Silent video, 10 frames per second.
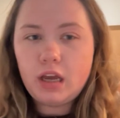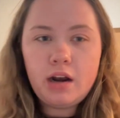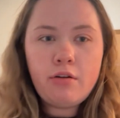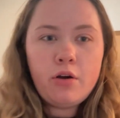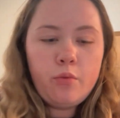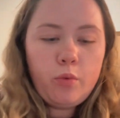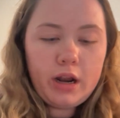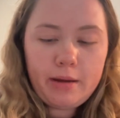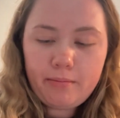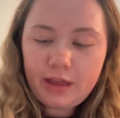I don't know what
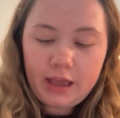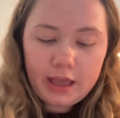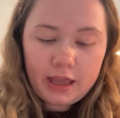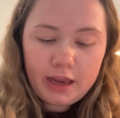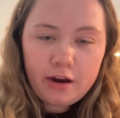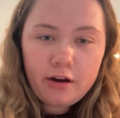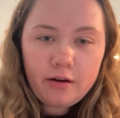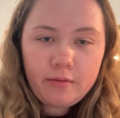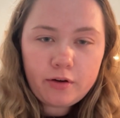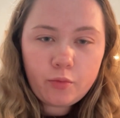I'm thinking
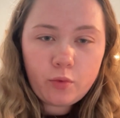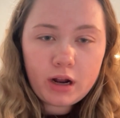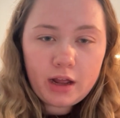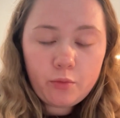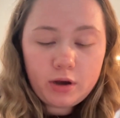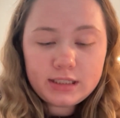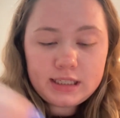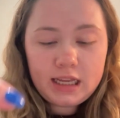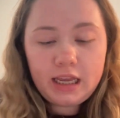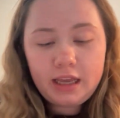here or what I was
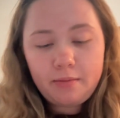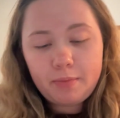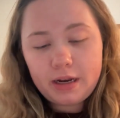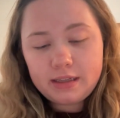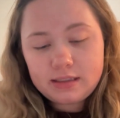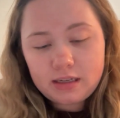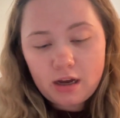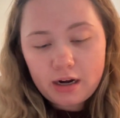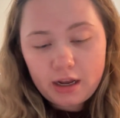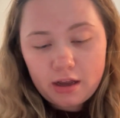thinking, but it's
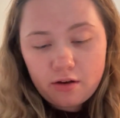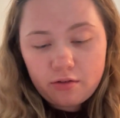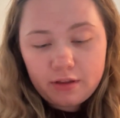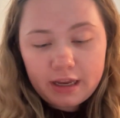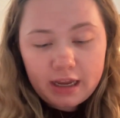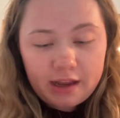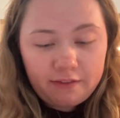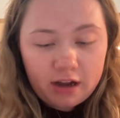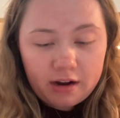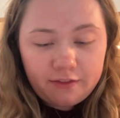gotta go. Like
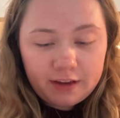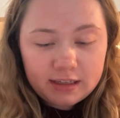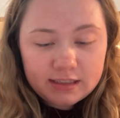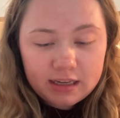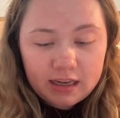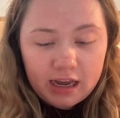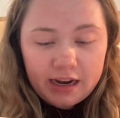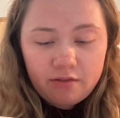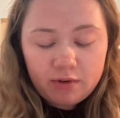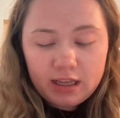I've gotta fix it. I
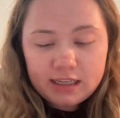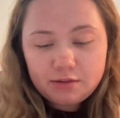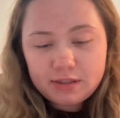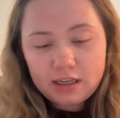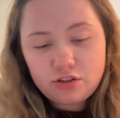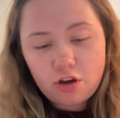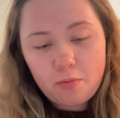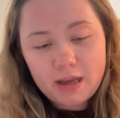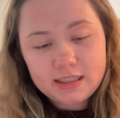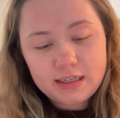didn't realize it was like so
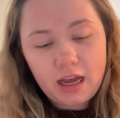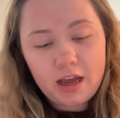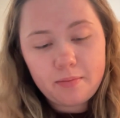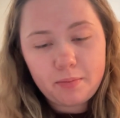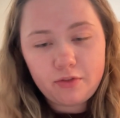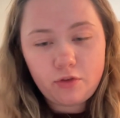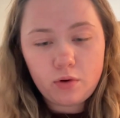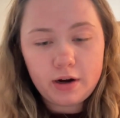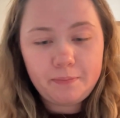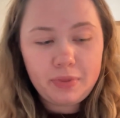messed up
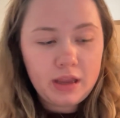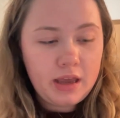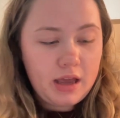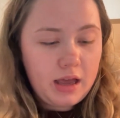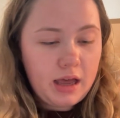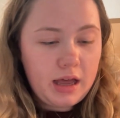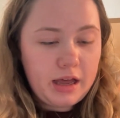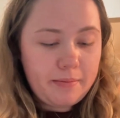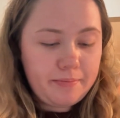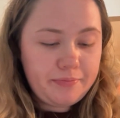before.
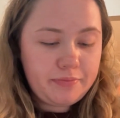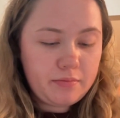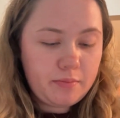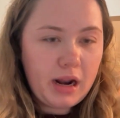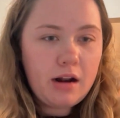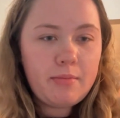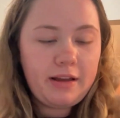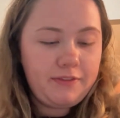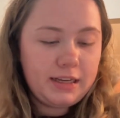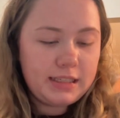Um, but I don't
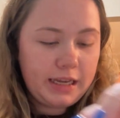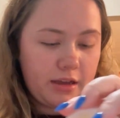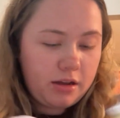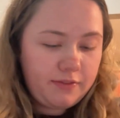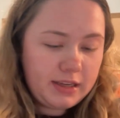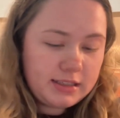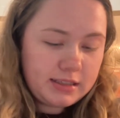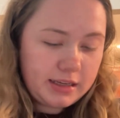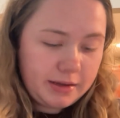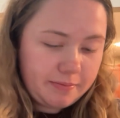mind fixing it,
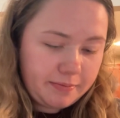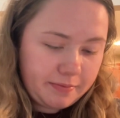obviously.